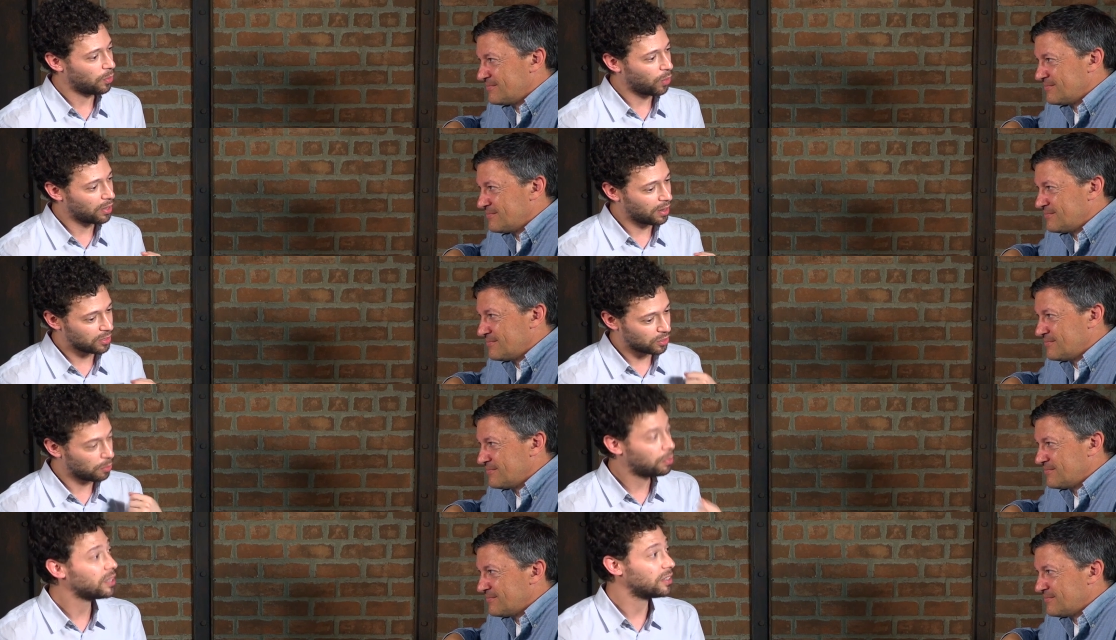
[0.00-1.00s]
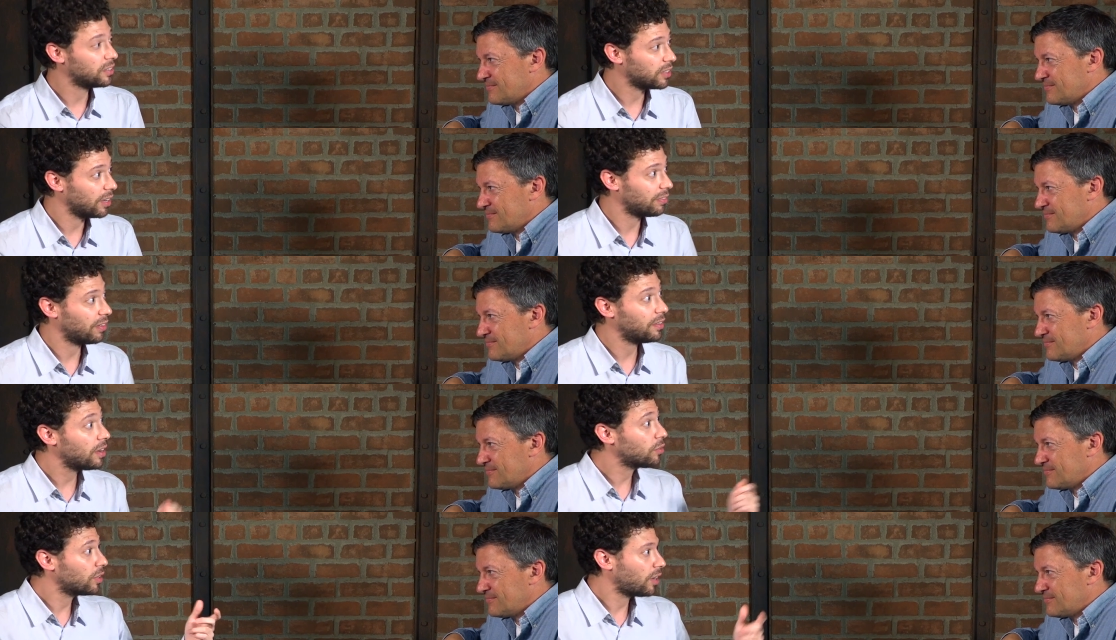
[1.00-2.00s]
Speaker 1: in a way that is completely safe. And
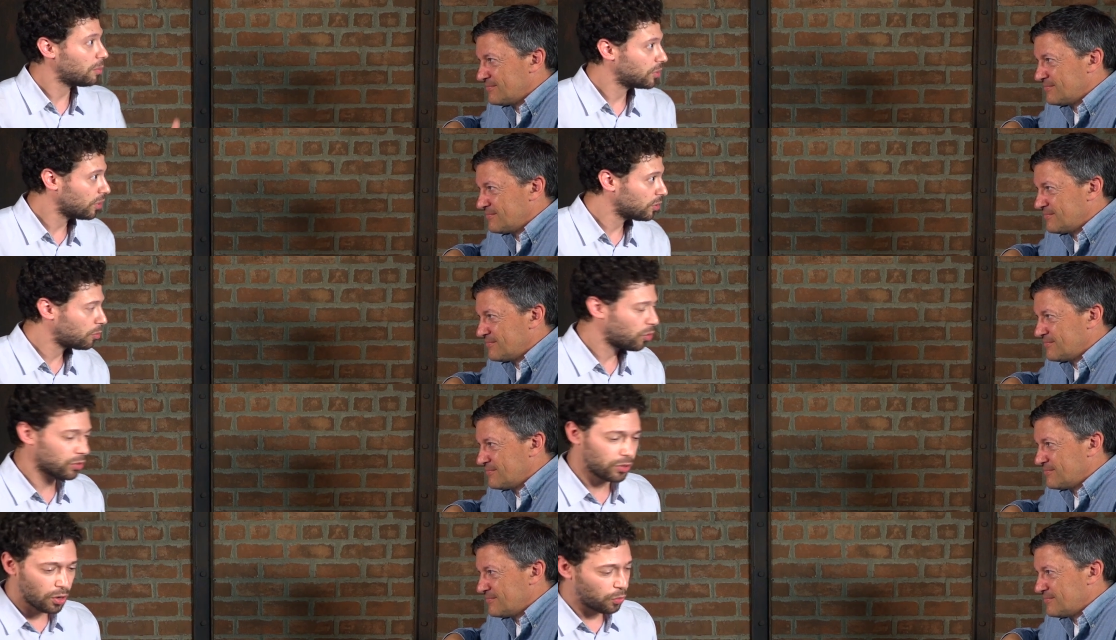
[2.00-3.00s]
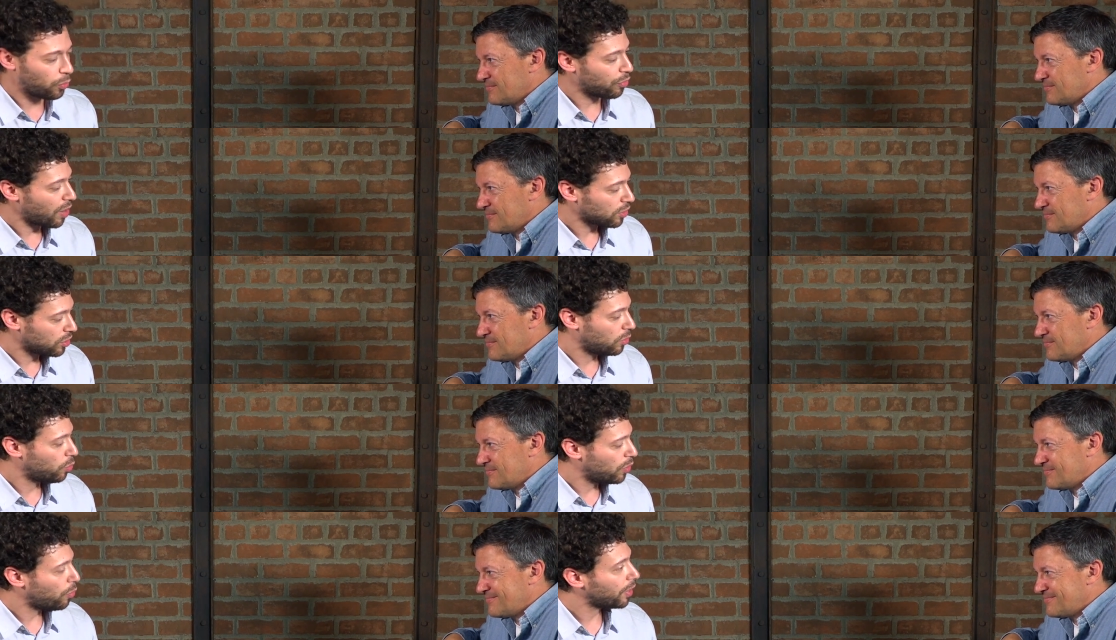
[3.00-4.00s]
then you can come and tell the board, you know, we're actually,
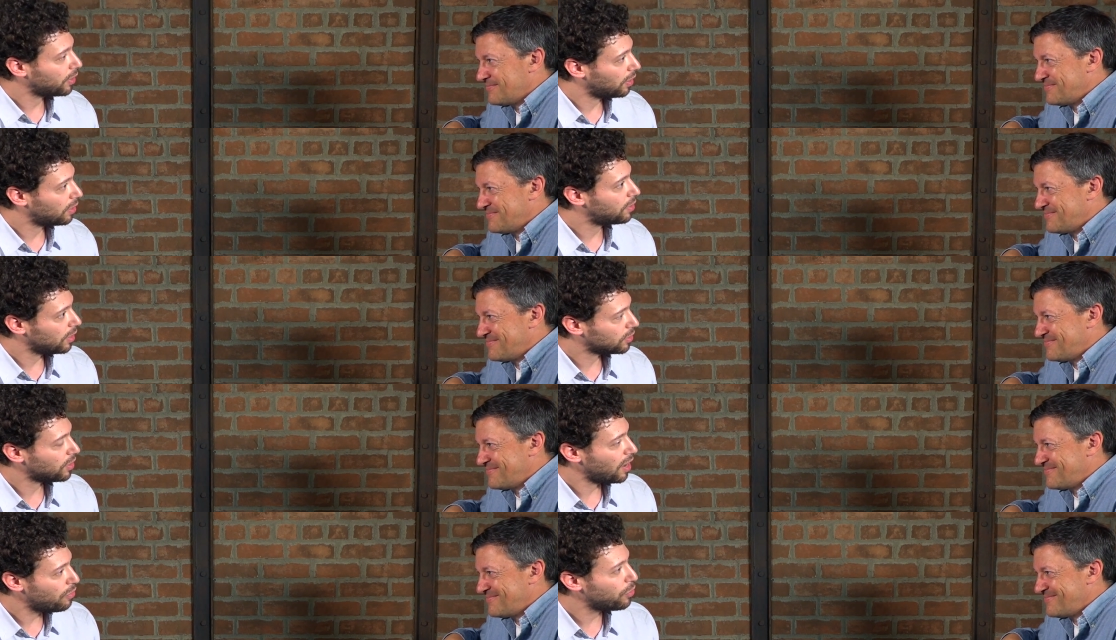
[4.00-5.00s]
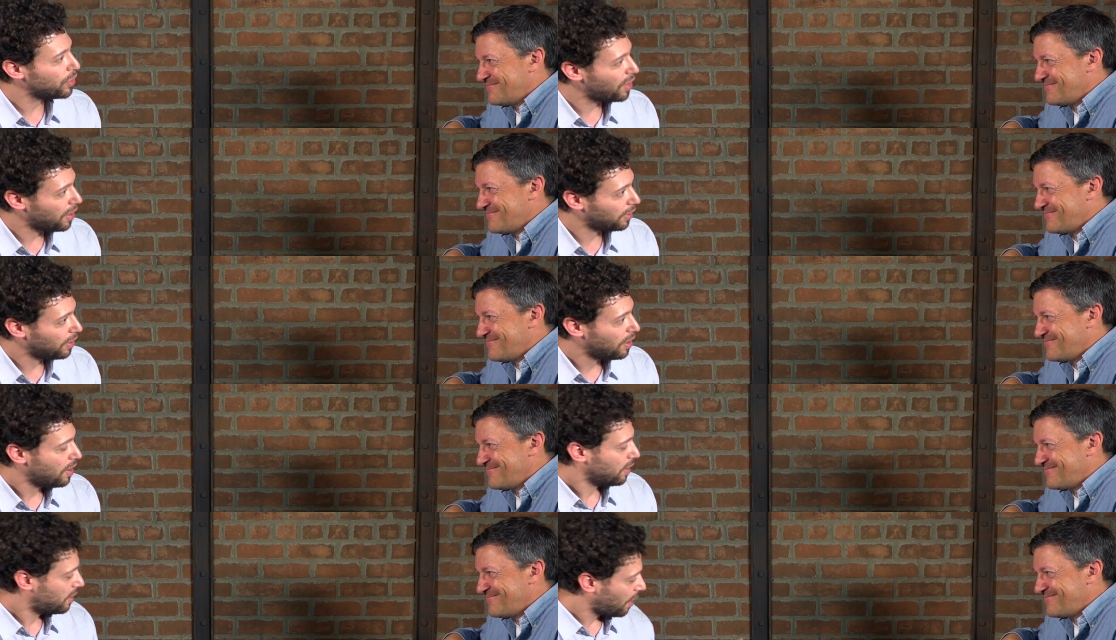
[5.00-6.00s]
we're running a test every day.
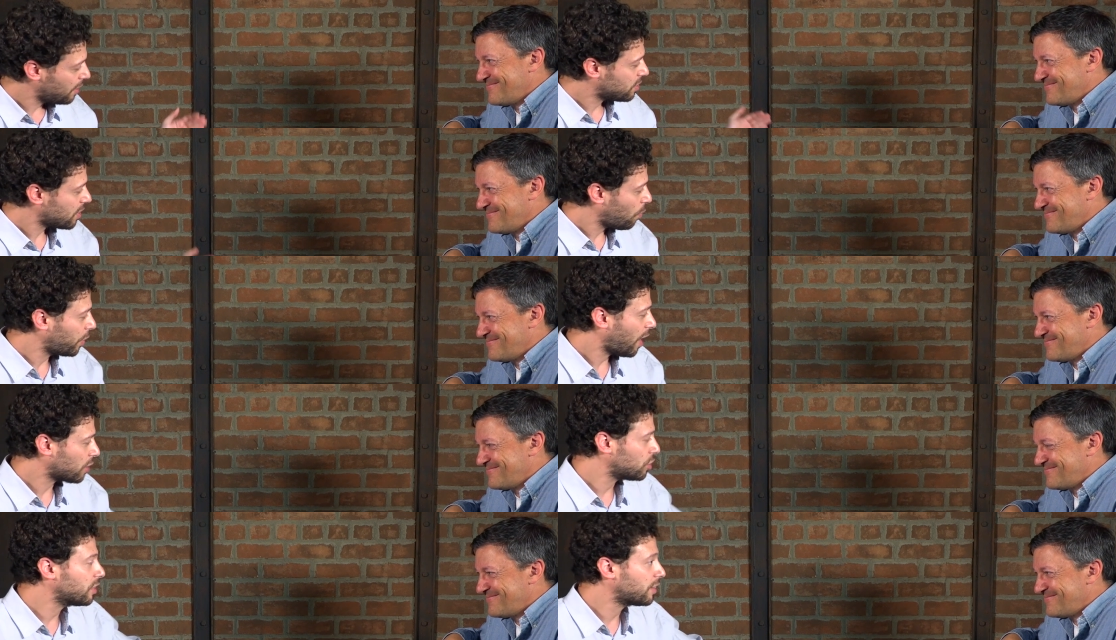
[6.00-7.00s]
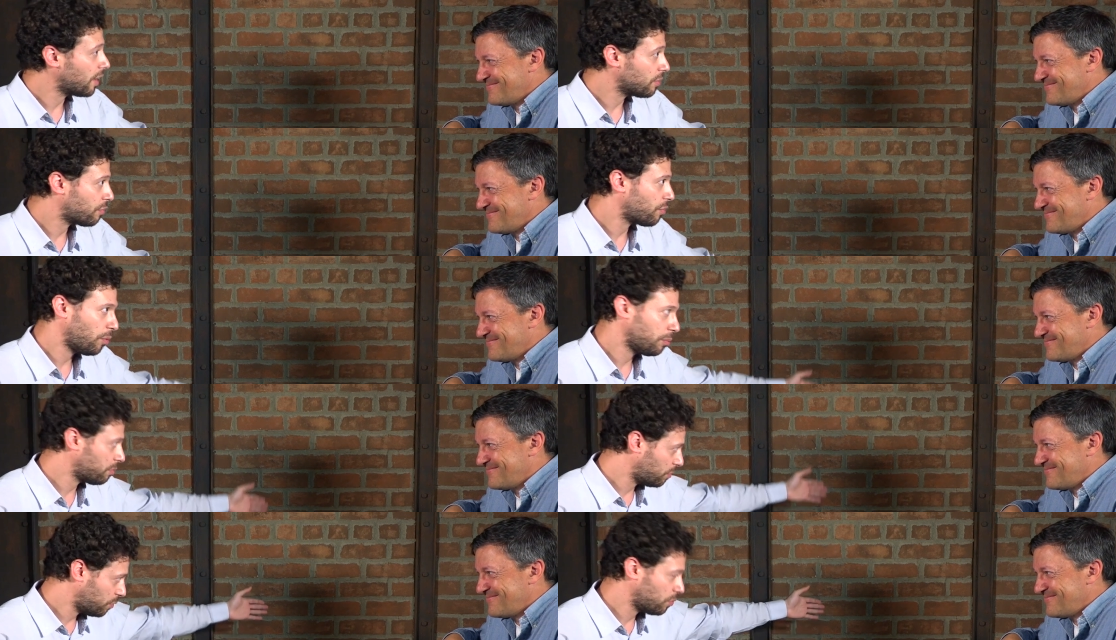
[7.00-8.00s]
Can someone actually get
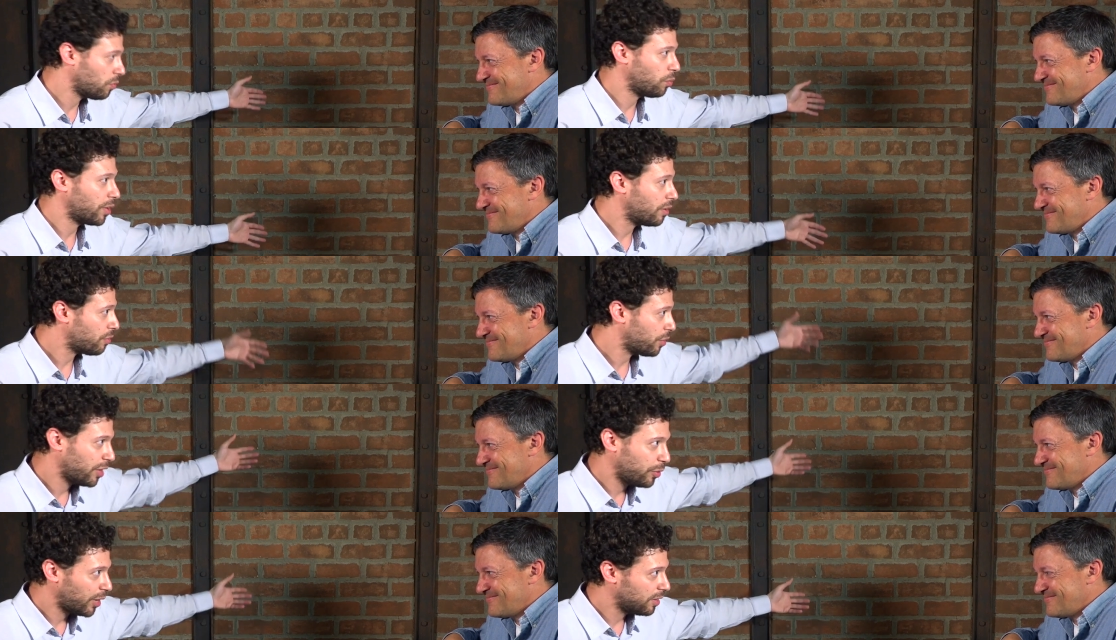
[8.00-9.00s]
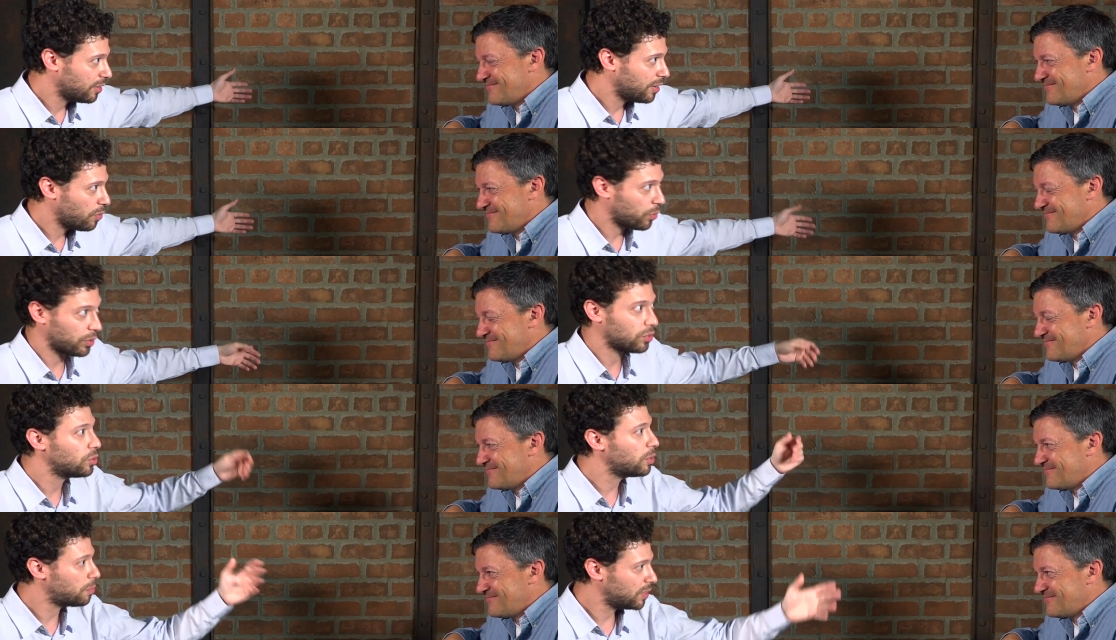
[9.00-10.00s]
from whatever area in the network
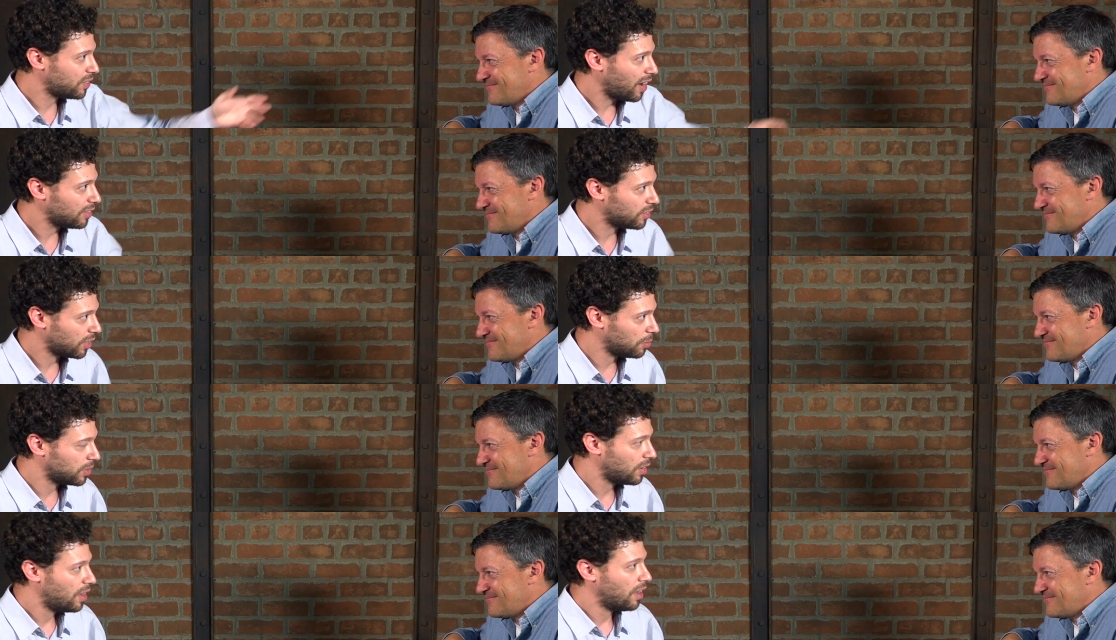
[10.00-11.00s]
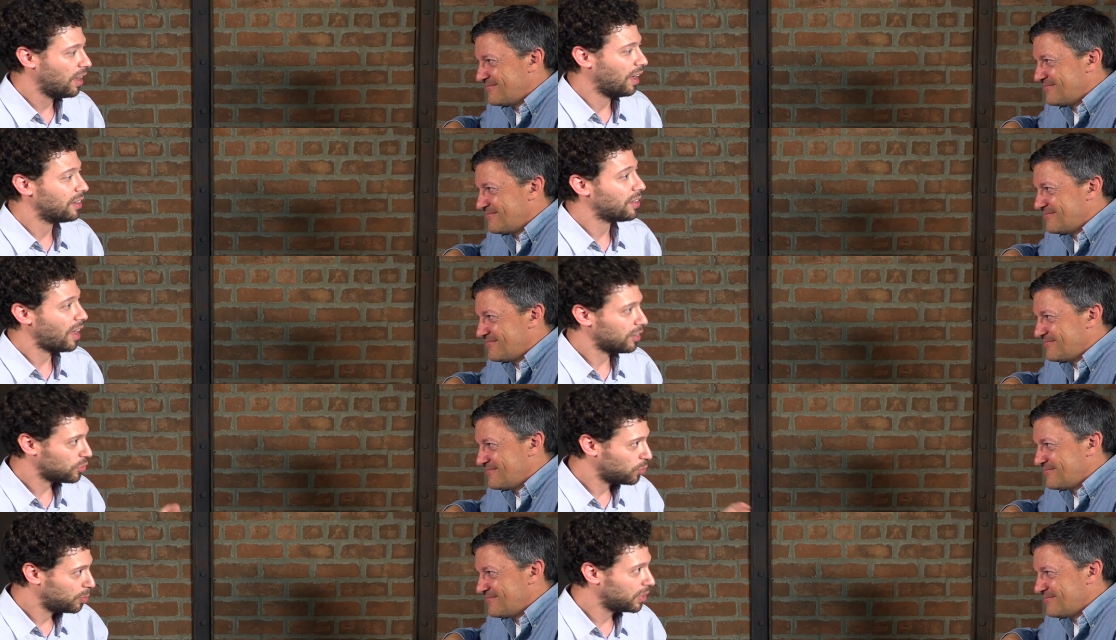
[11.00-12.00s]
to the PCI segment? And the
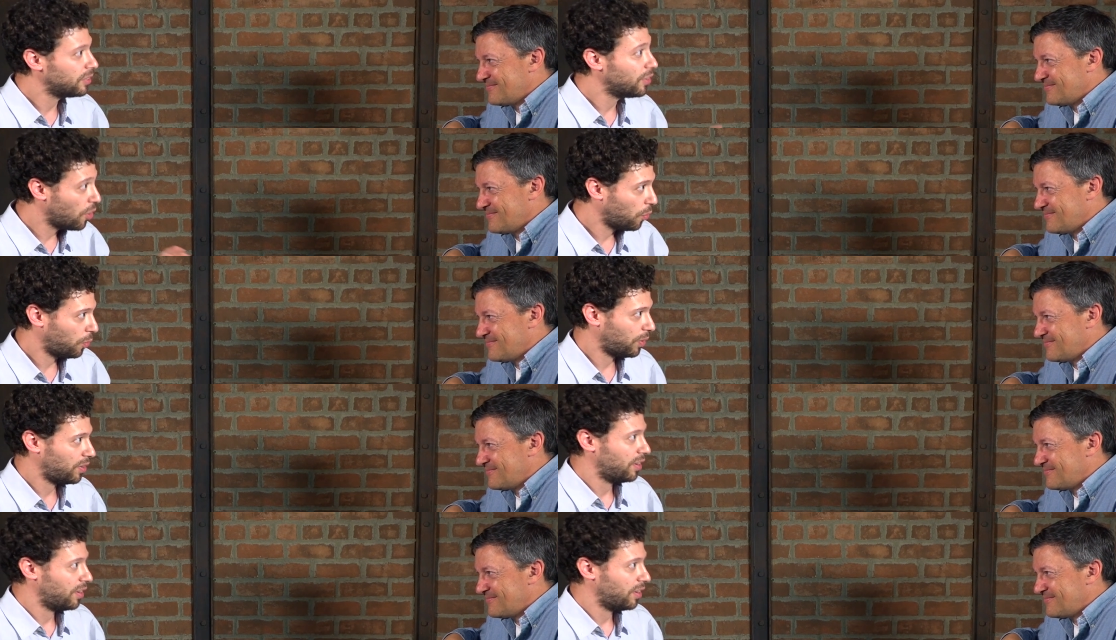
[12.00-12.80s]
answer would be no.